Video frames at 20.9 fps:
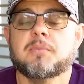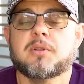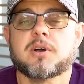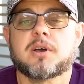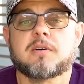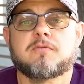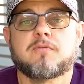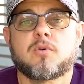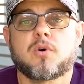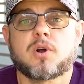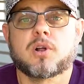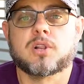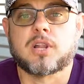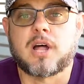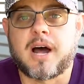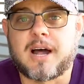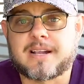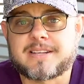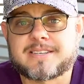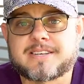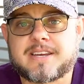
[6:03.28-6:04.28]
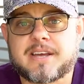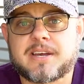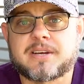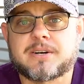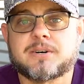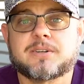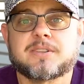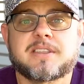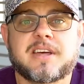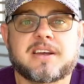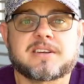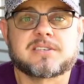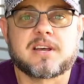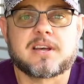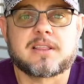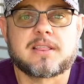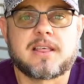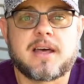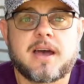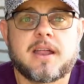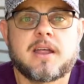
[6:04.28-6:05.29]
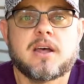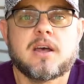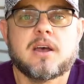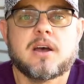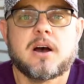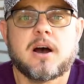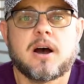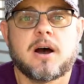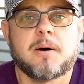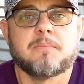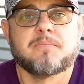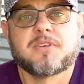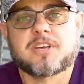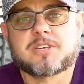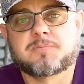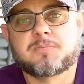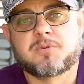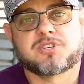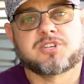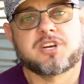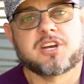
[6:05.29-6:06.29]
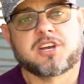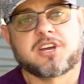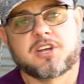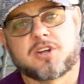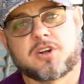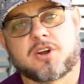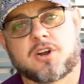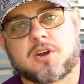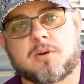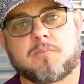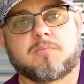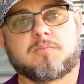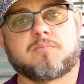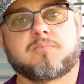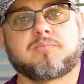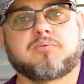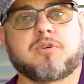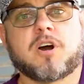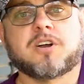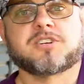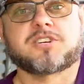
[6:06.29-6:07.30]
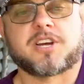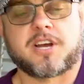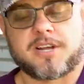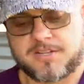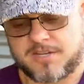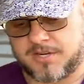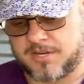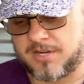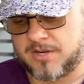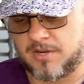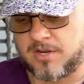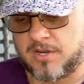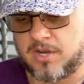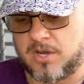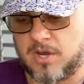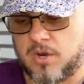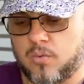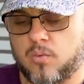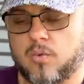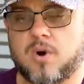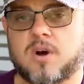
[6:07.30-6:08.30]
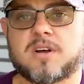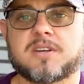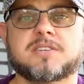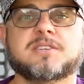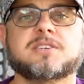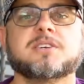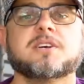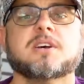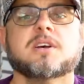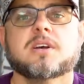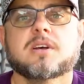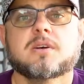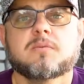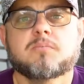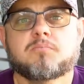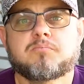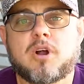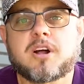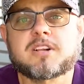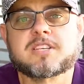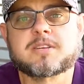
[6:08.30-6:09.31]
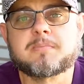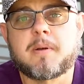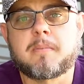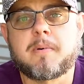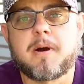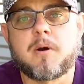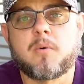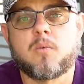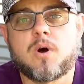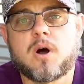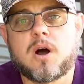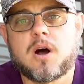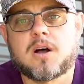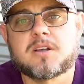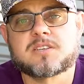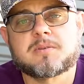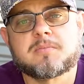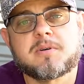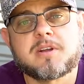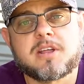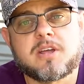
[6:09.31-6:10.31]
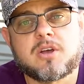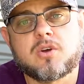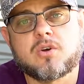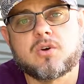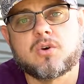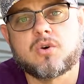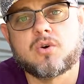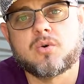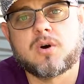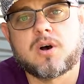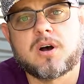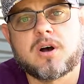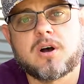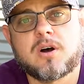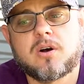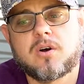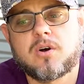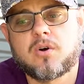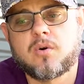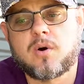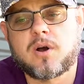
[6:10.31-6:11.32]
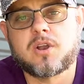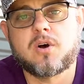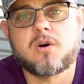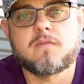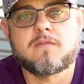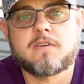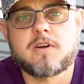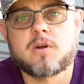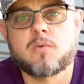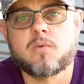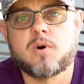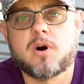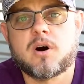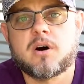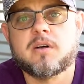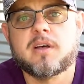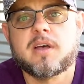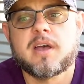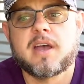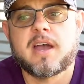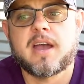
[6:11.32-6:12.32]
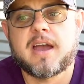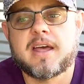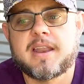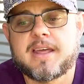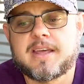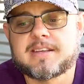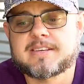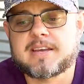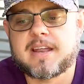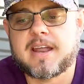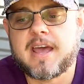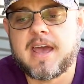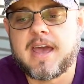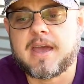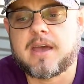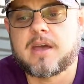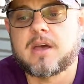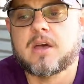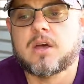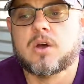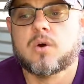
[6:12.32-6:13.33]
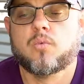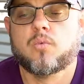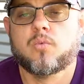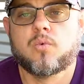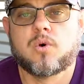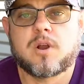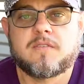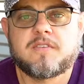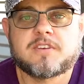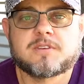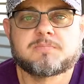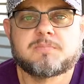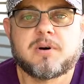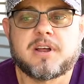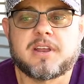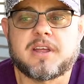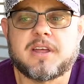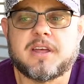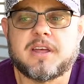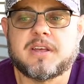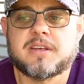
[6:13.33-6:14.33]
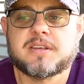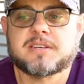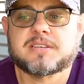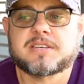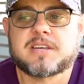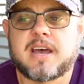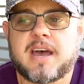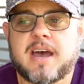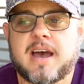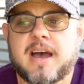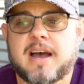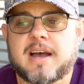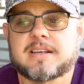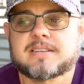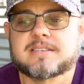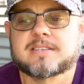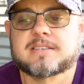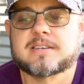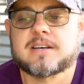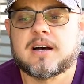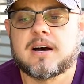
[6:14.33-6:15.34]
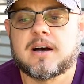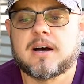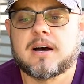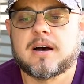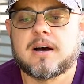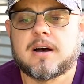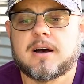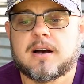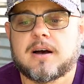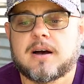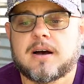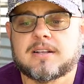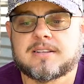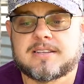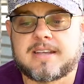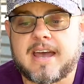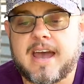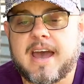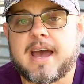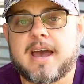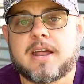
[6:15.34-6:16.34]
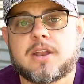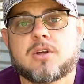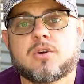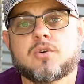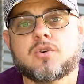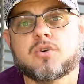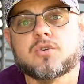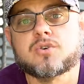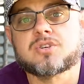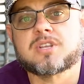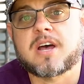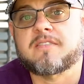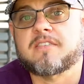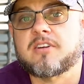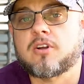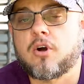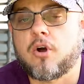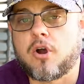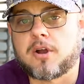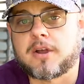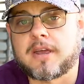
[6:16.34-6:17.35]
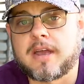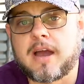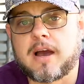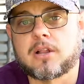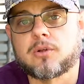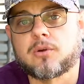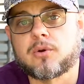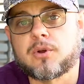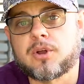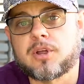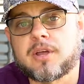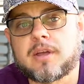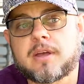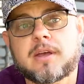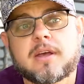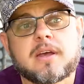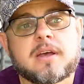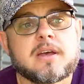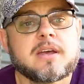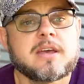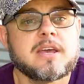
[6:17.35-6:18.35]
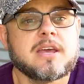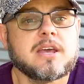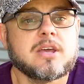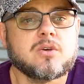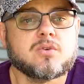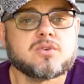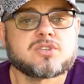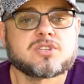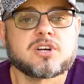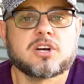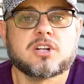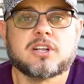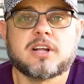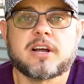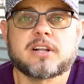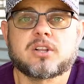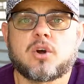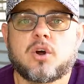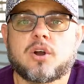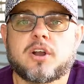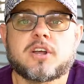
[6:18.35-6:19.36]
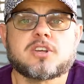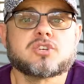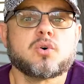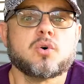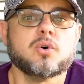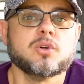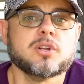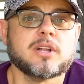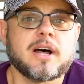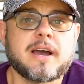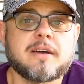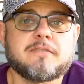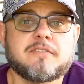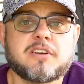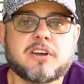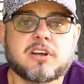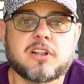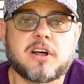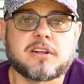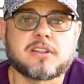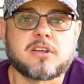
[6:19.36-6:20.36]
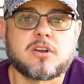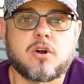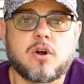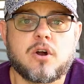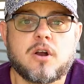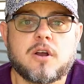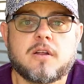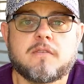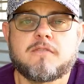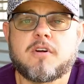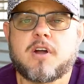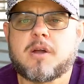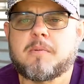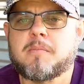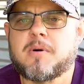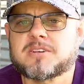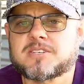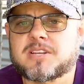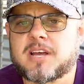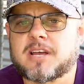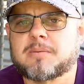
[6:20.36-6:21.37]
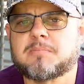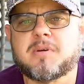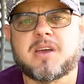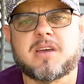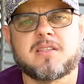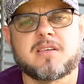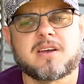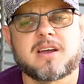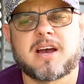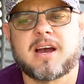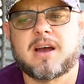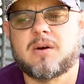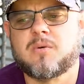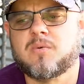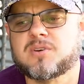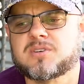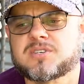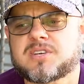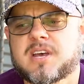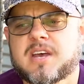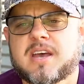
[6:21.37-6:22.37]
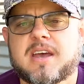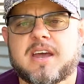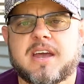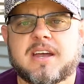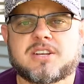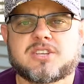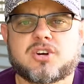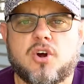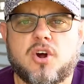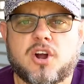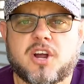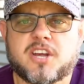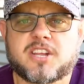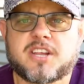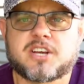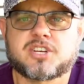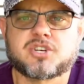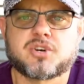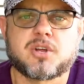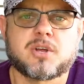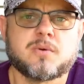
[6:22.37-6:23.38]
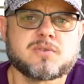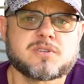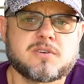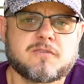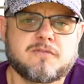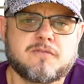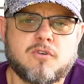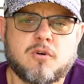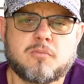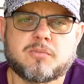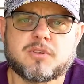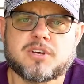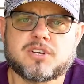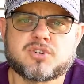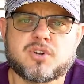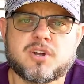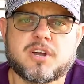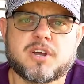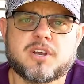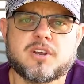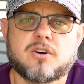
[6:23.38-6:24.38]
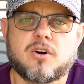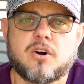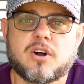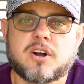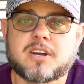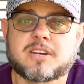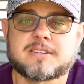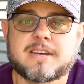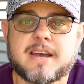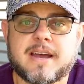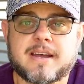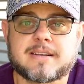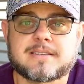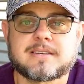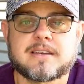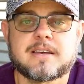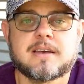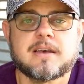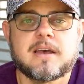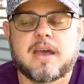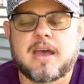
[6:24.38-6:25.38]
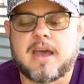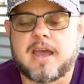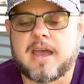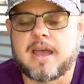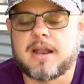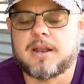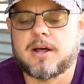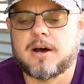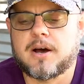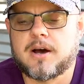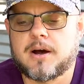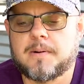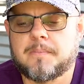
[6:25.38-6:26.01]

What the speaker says: looking for a lot sale, things like that. This particular project was brought to me by somebody who I know very well, and he said, hey, one of his buddies has a dad who used to have an art gallery. He used to collect art his whole life. He collected art very much like me. The guy was into architecture. He was a formally trained architect, and